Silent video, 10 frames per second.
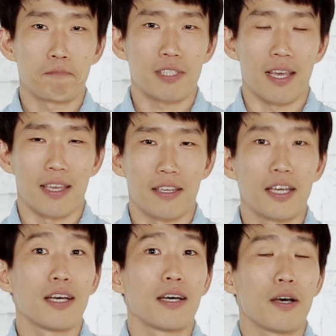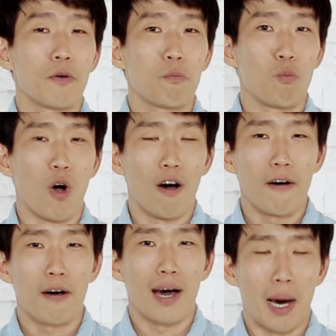say
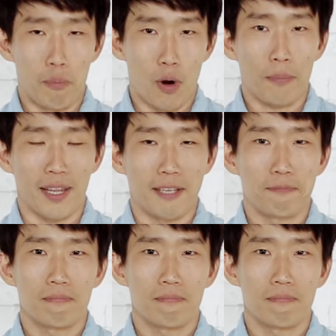mo abruptly.